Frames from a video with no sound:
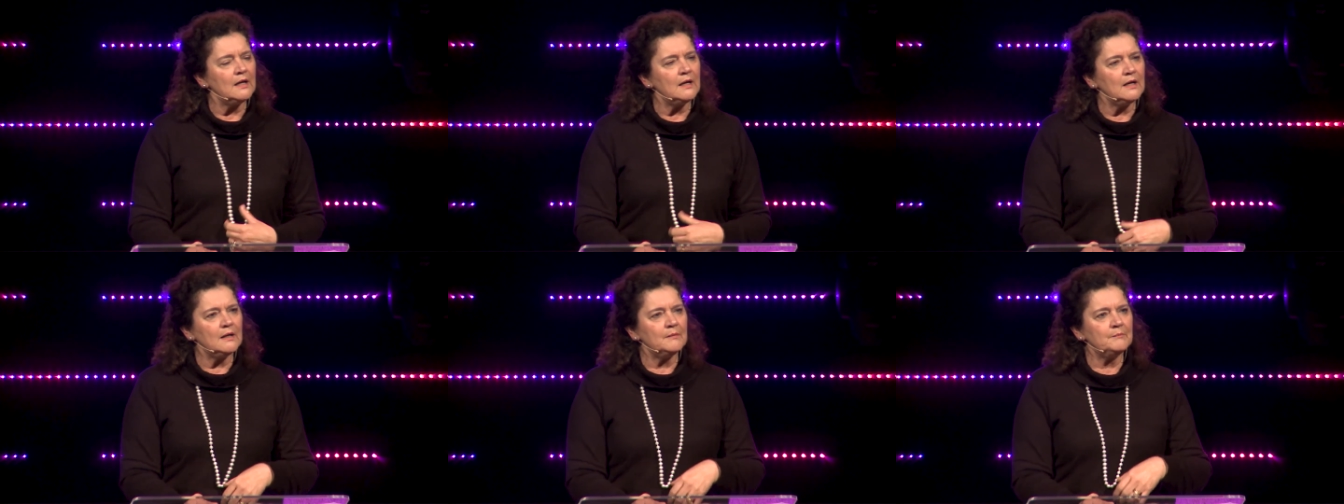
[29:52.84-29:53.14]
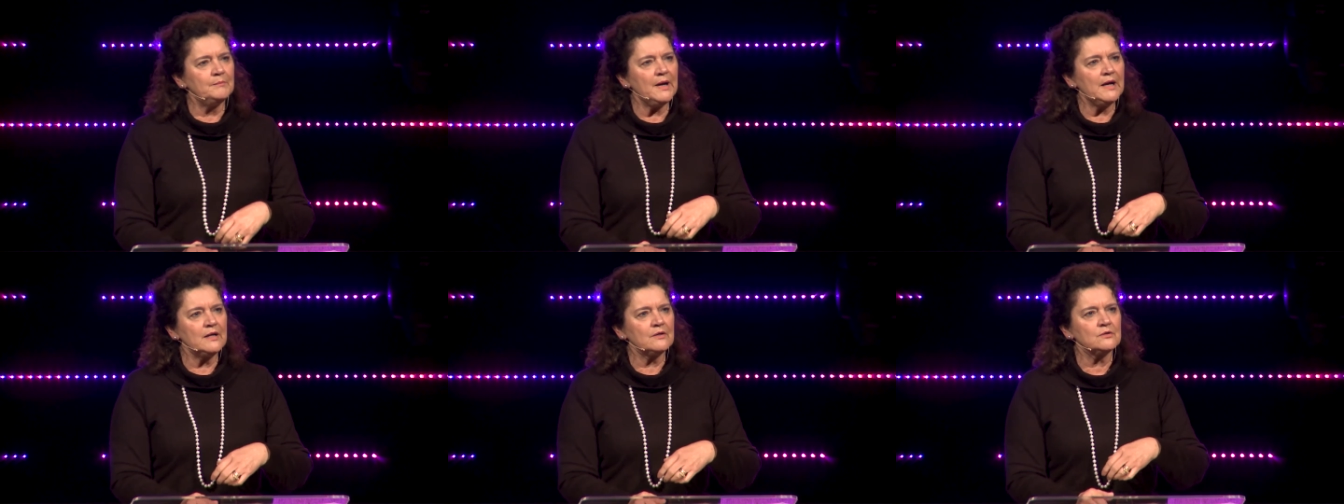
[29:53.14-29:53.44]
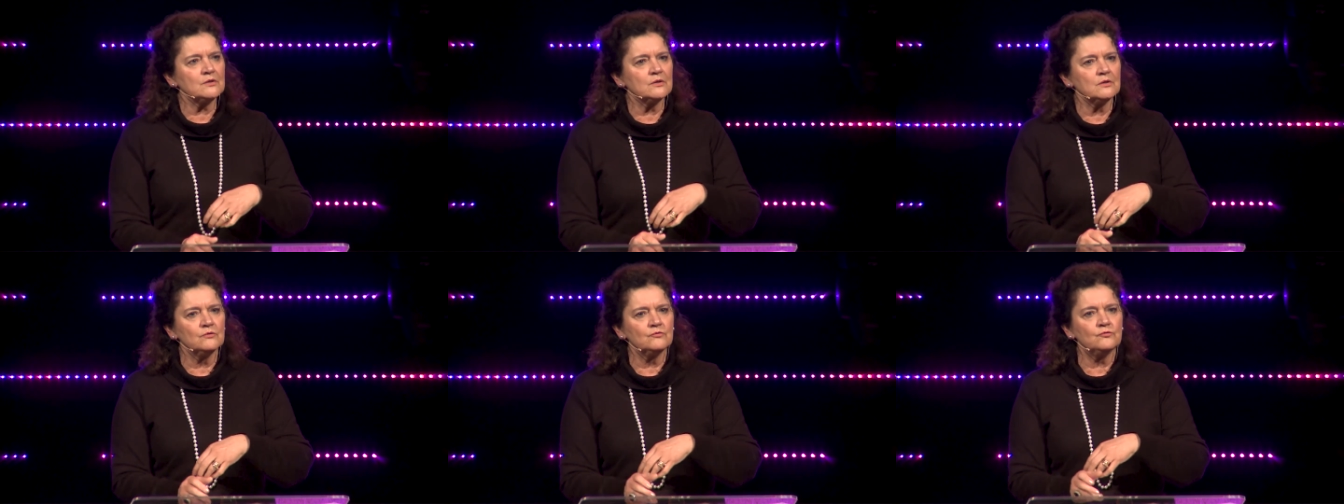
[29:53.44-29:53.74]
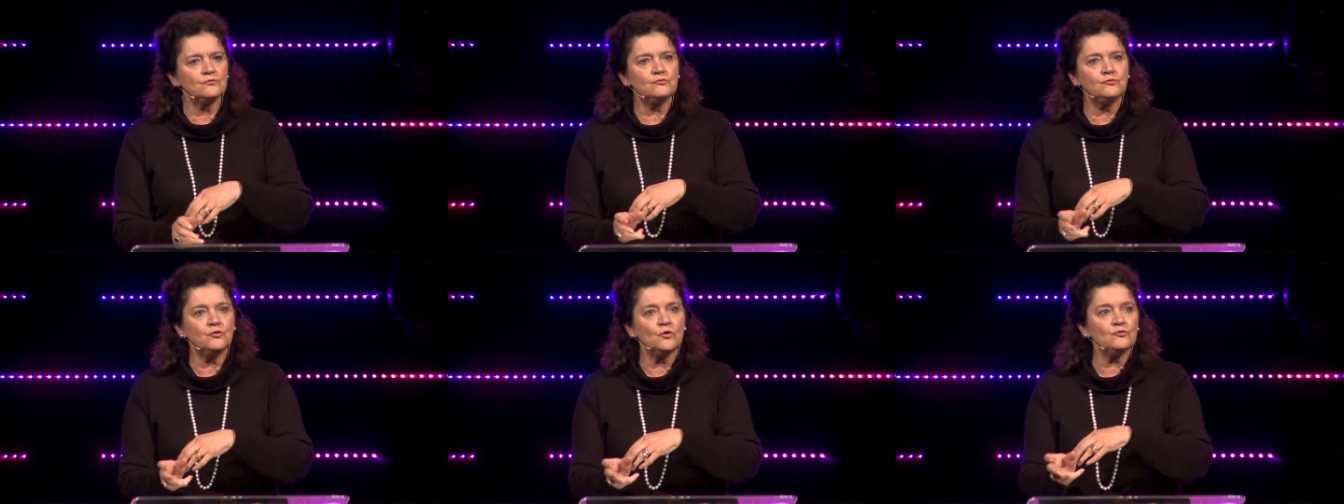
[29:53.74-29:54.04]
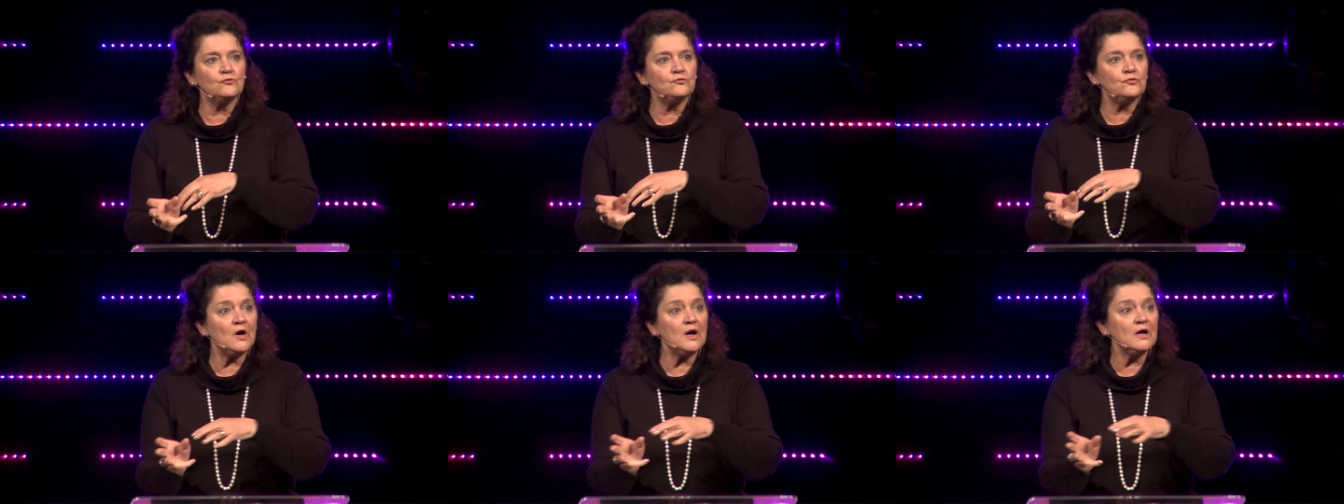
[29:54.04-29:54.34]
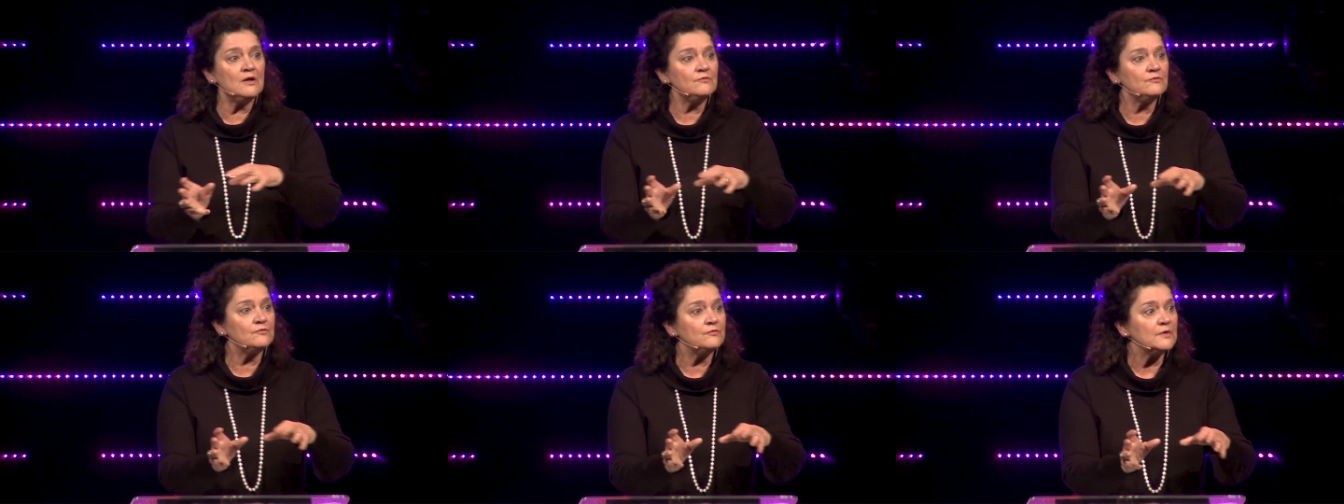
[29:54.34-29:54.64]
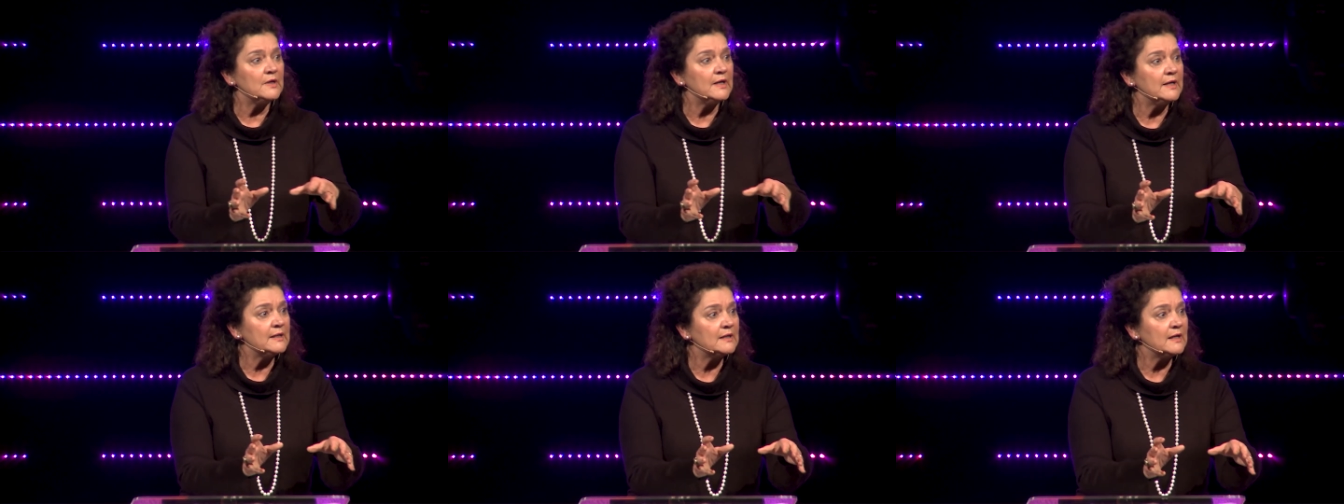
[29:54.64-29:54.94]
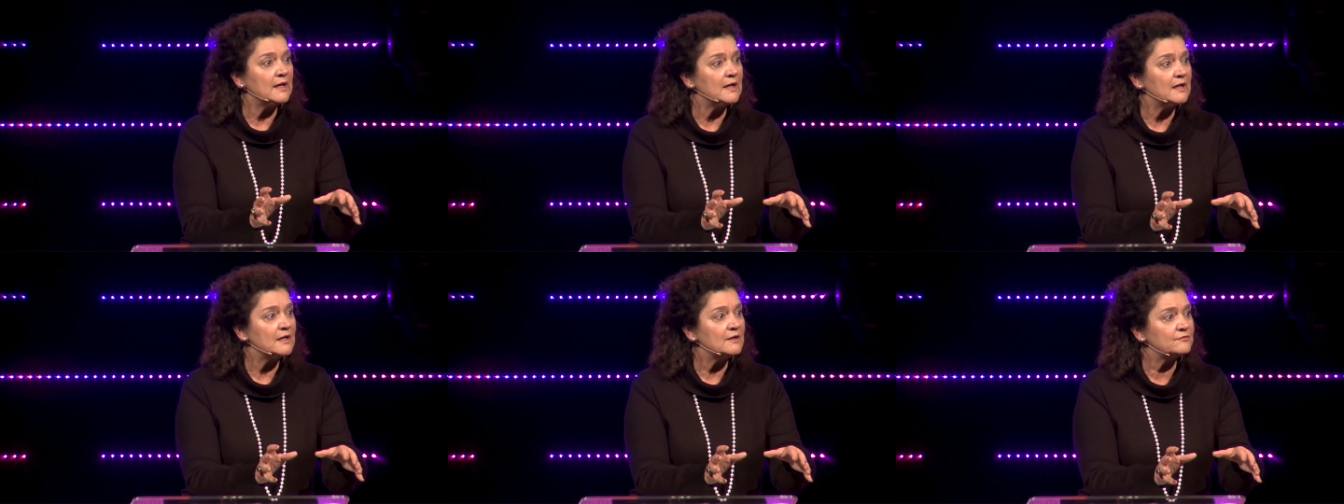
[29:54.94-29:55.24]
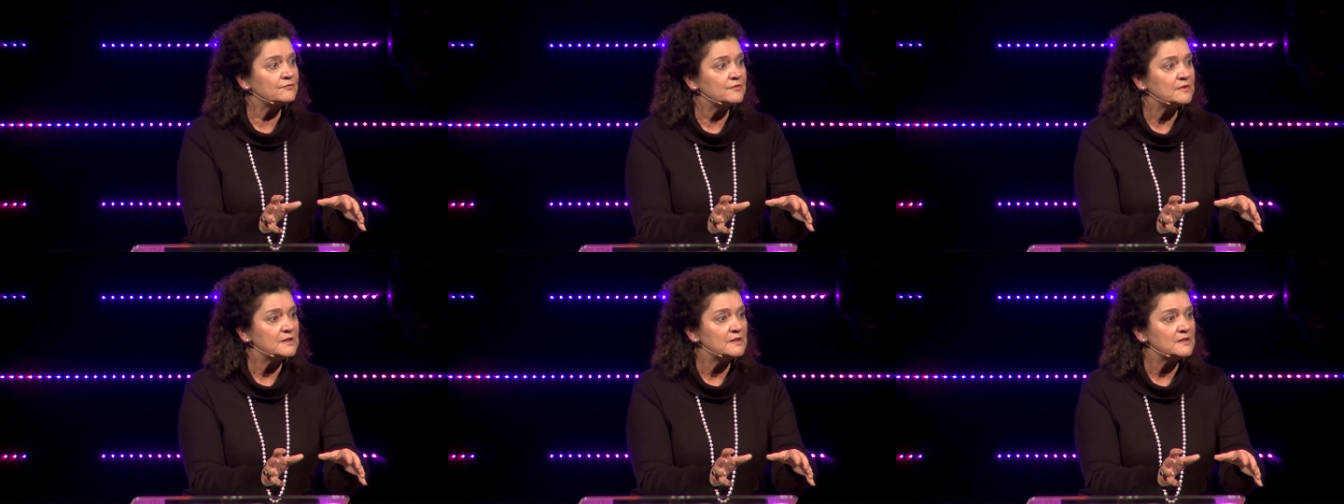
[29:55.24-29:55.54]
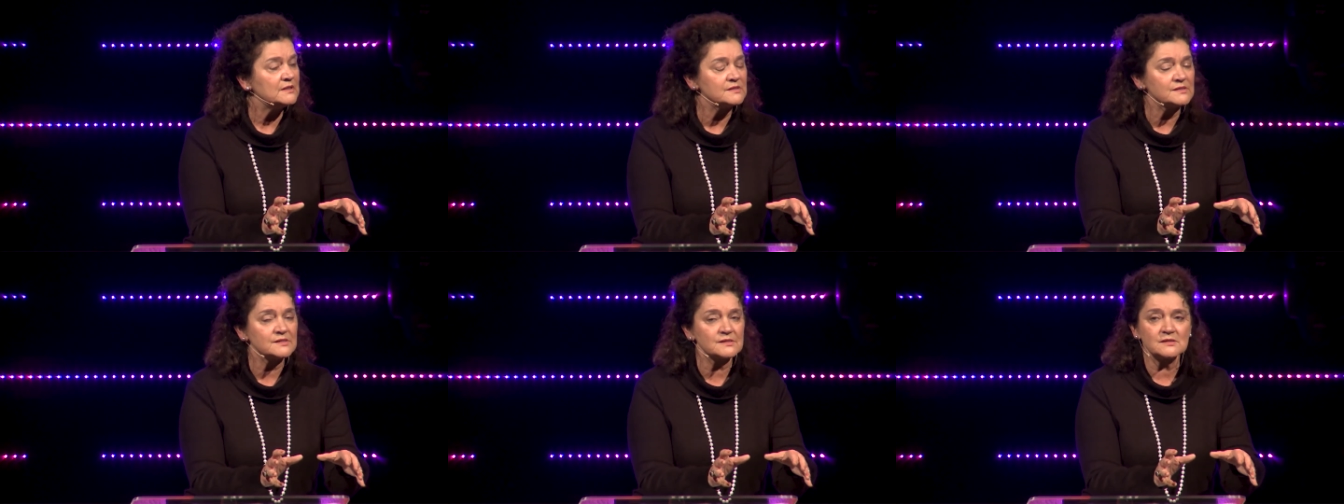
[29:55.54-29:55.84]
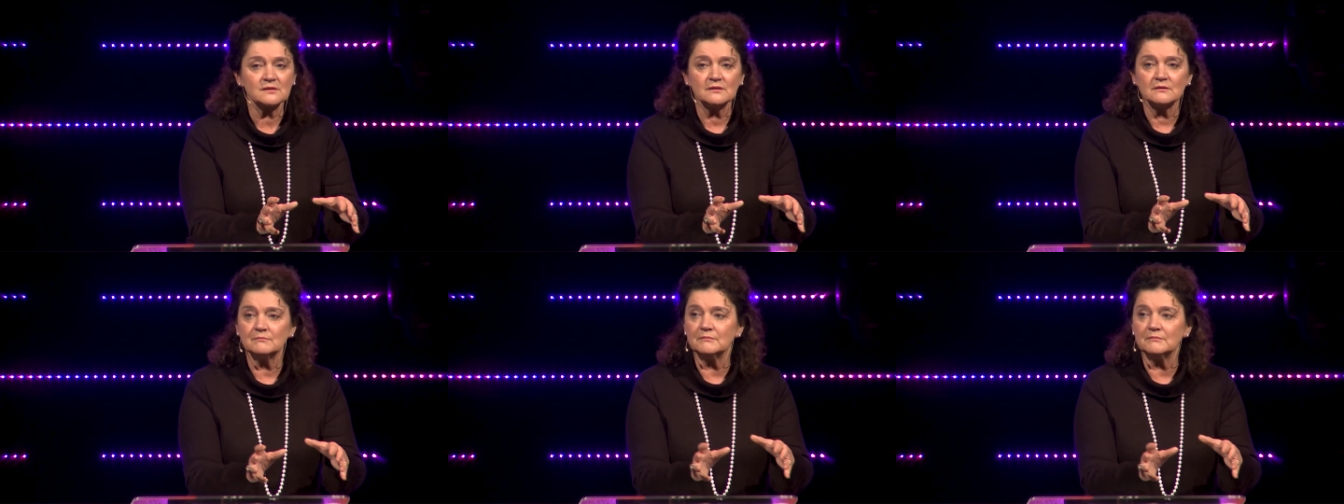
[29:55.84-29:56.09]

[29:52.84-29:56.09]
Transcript: But for 5.5 years,